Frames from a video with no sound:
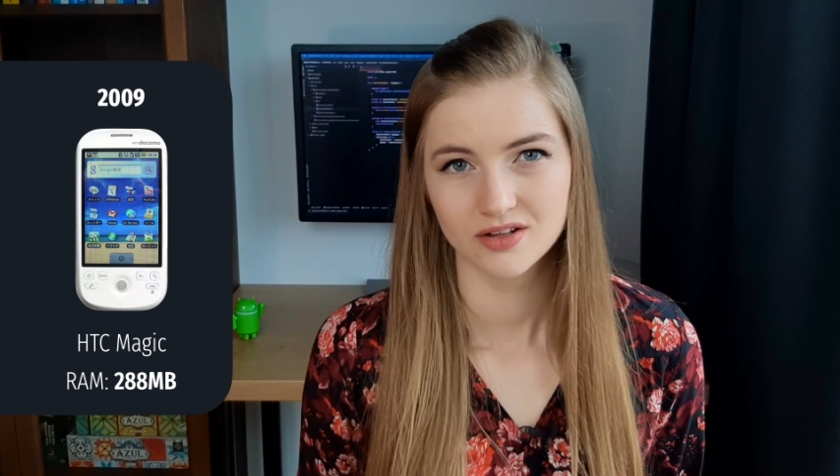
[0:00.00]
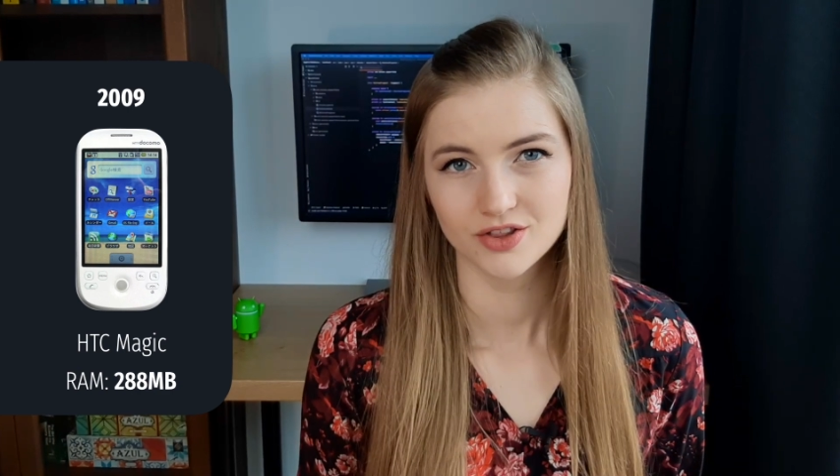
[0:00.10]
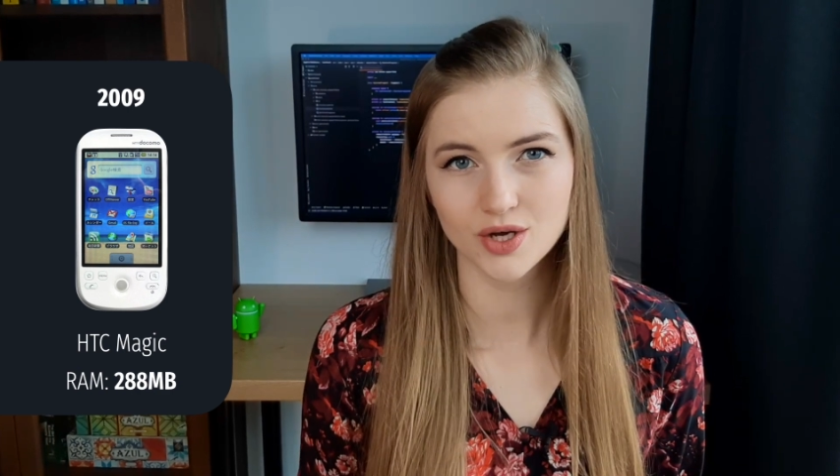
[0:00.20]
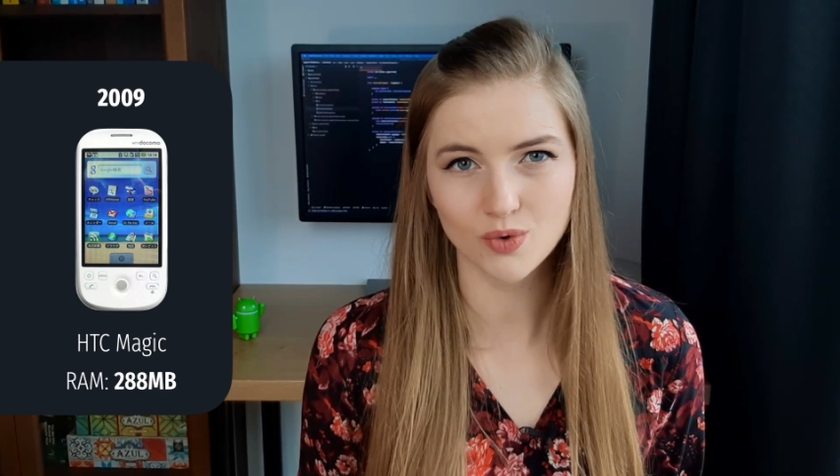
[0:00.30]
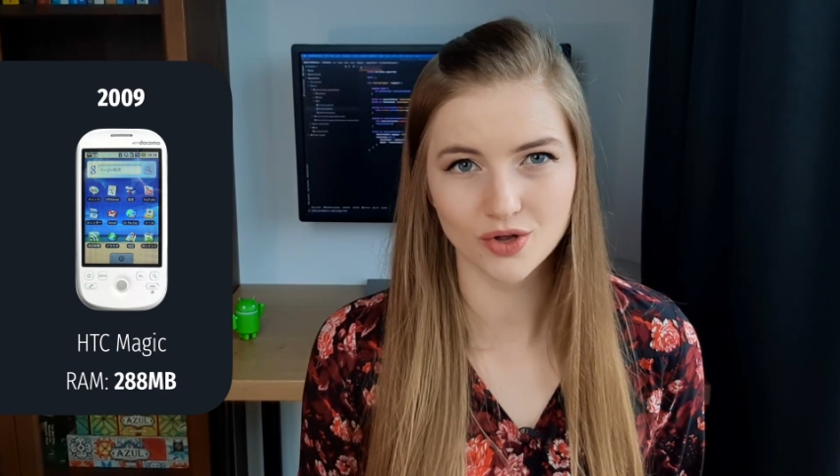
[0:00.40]

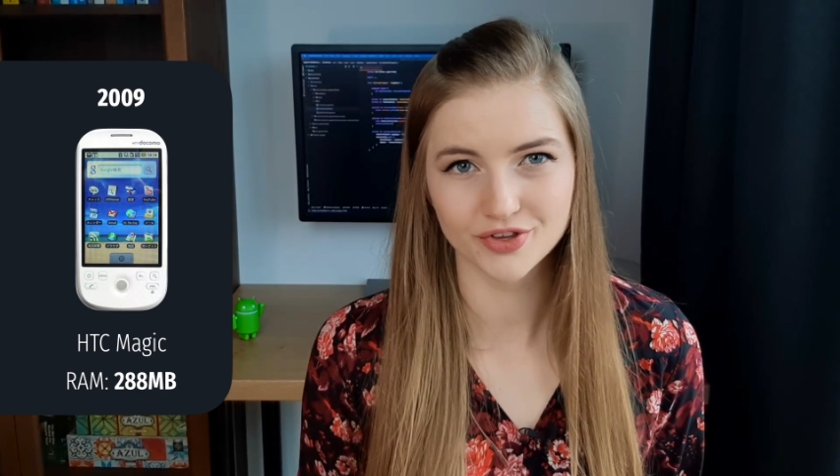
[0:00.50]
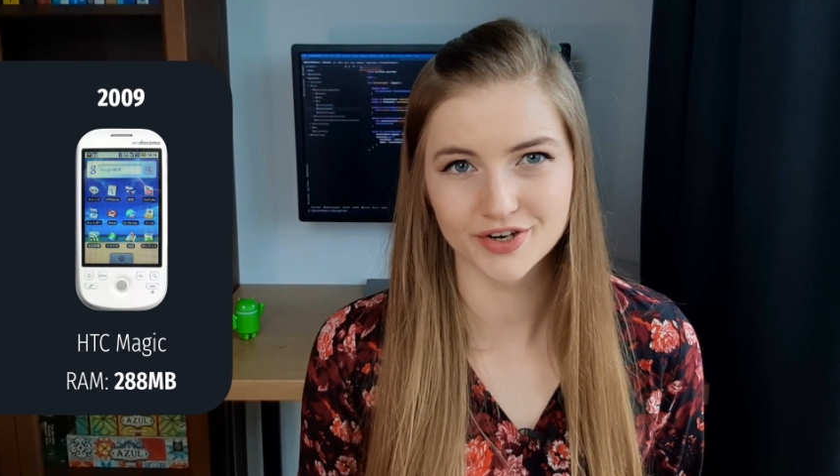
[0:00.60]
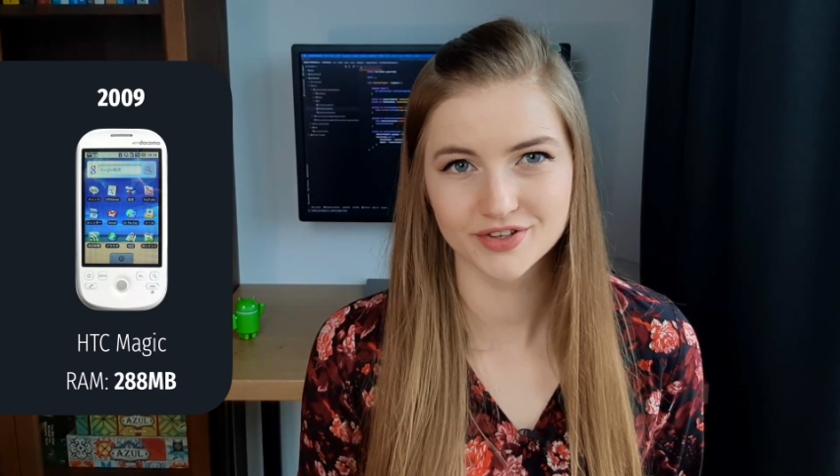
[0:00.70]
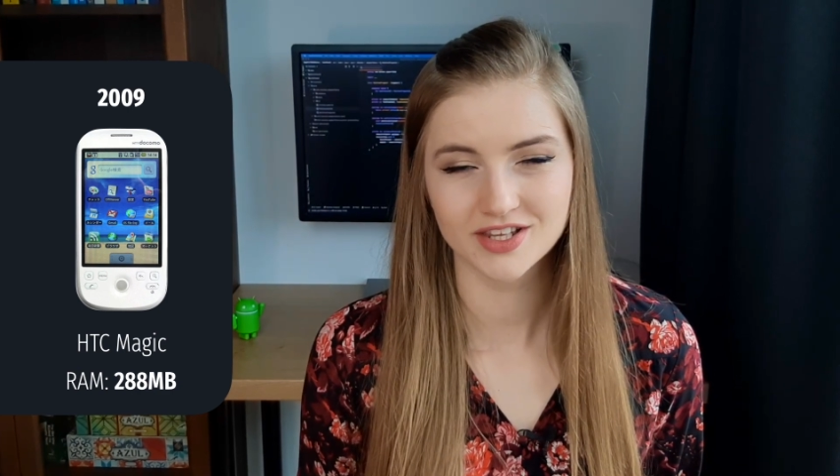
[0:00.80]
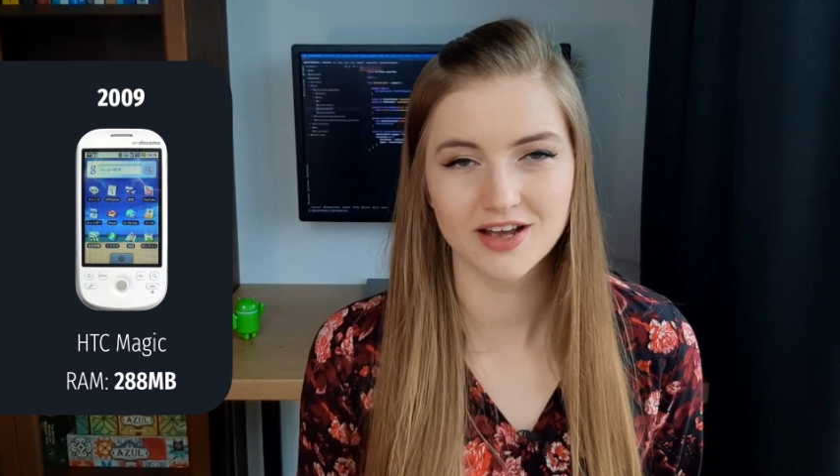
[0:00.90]
No
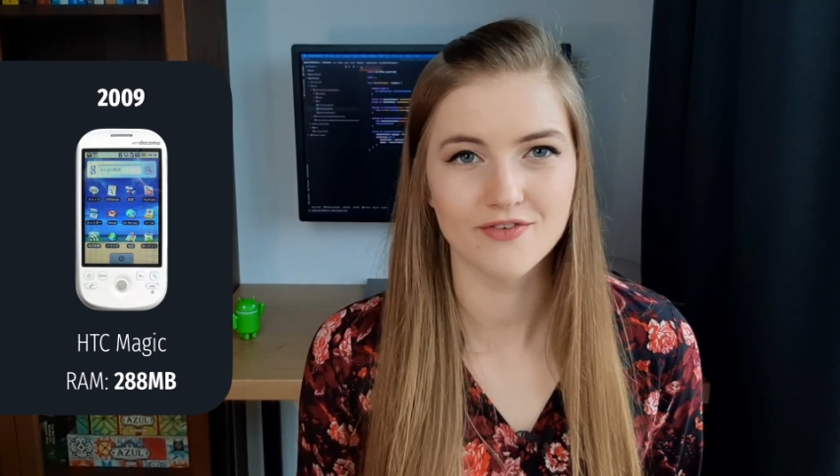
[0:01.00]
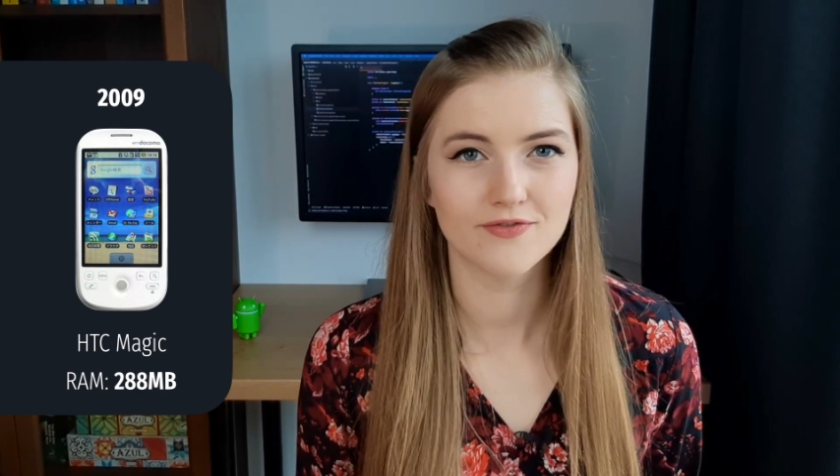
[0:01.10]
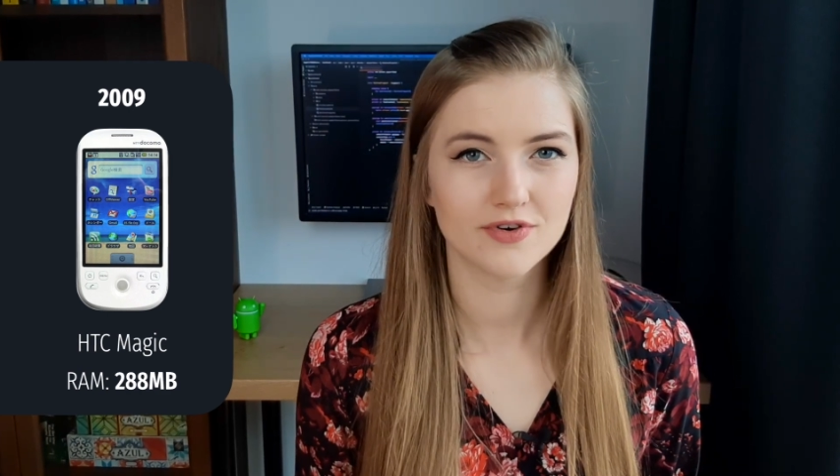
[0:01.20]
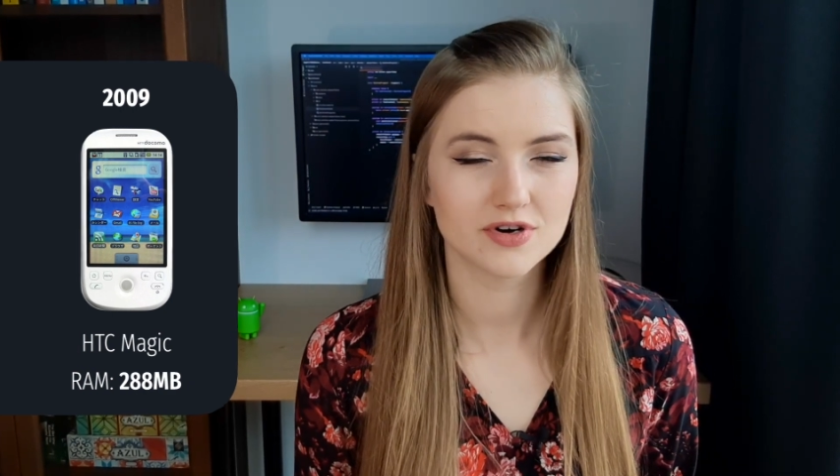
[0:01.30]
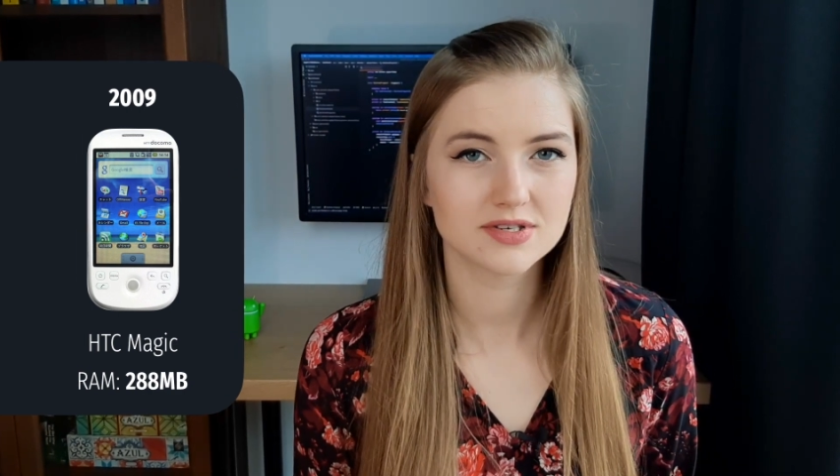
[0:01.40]
wonder the
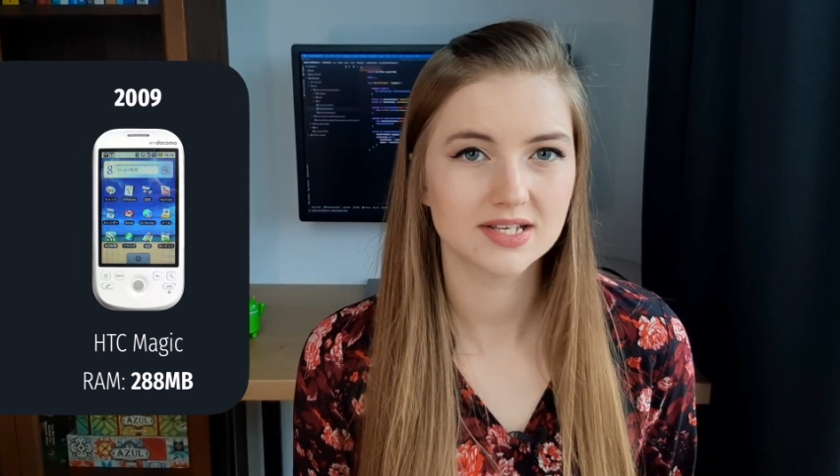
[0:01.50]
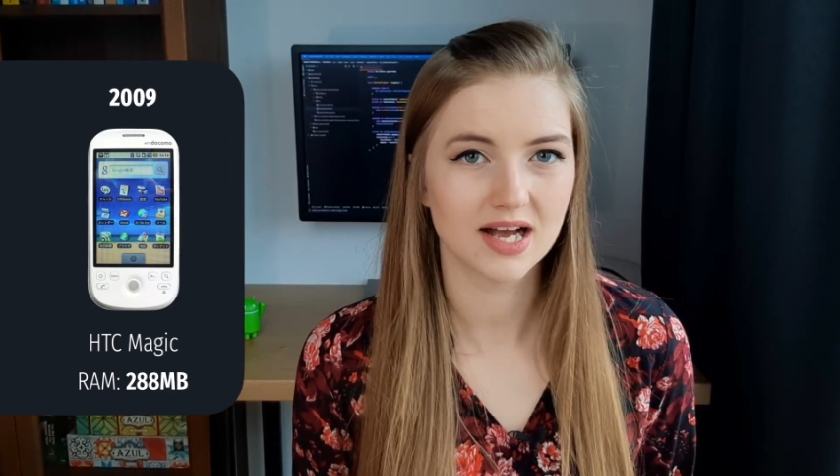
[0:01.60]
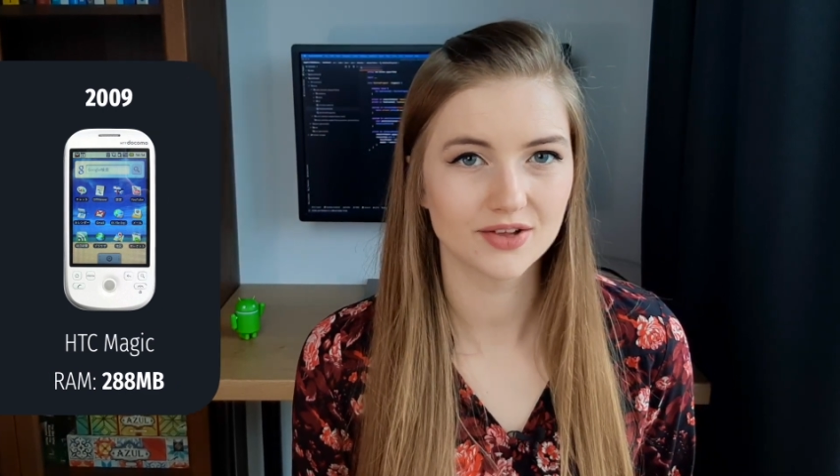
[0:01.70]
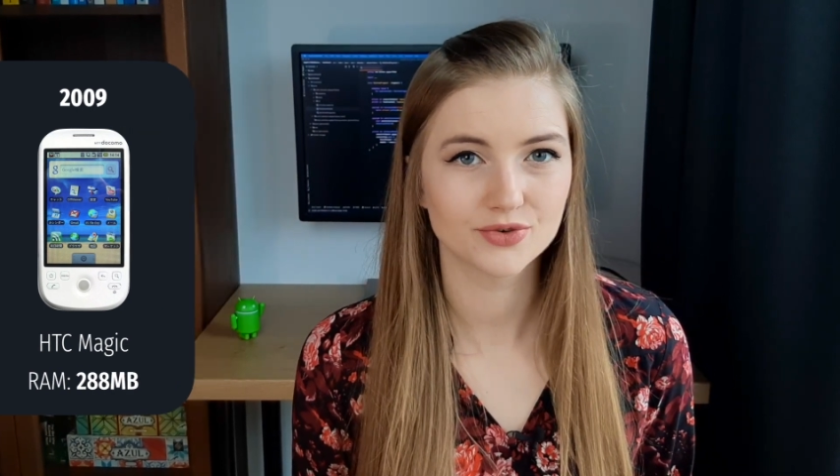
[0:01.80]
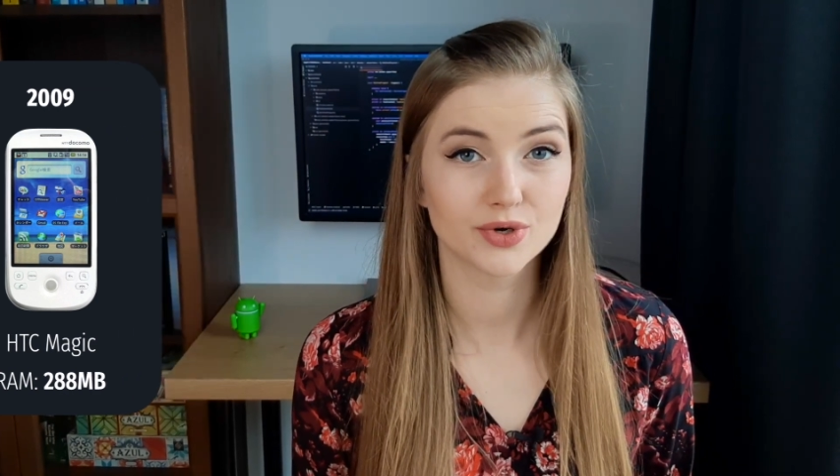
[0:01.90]
first
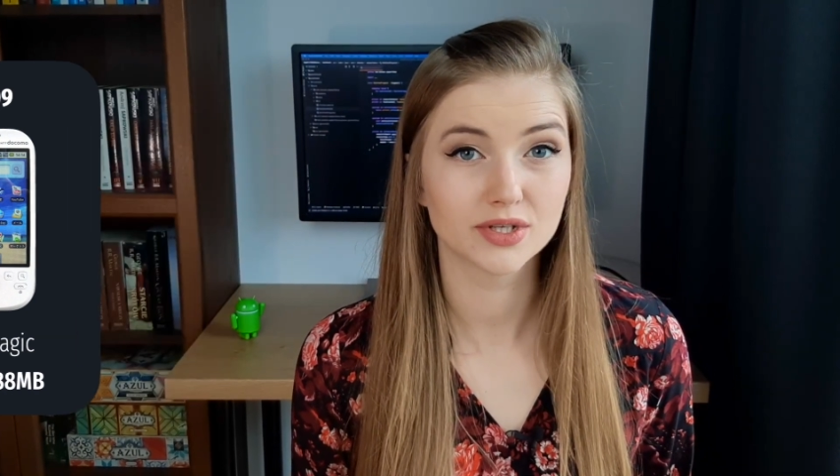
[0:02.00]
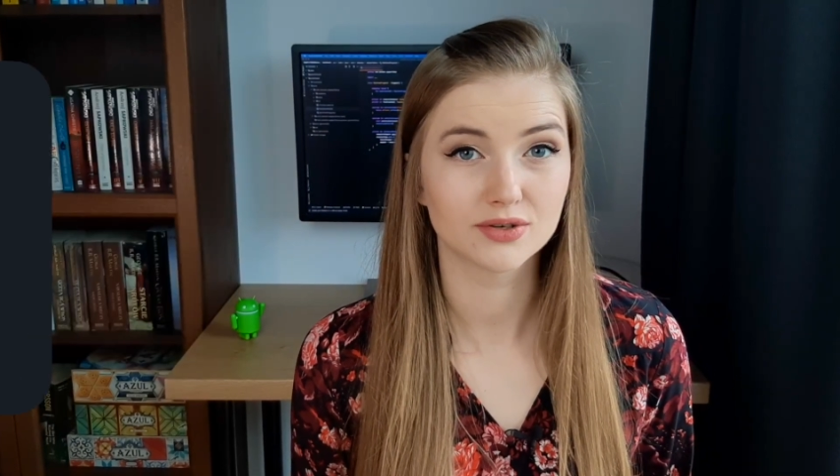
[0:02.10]
Android